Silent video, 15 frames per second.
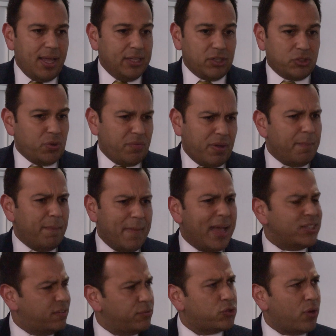It's also we have a
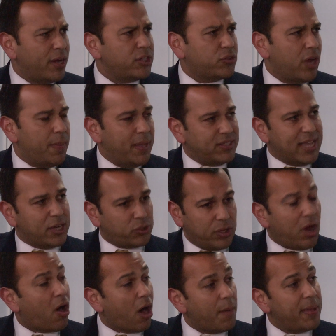massive drug trade that's
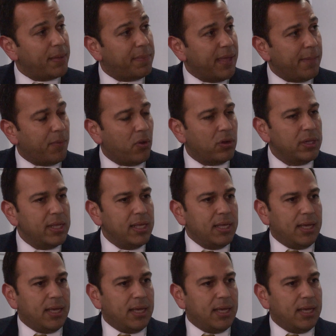actually harming people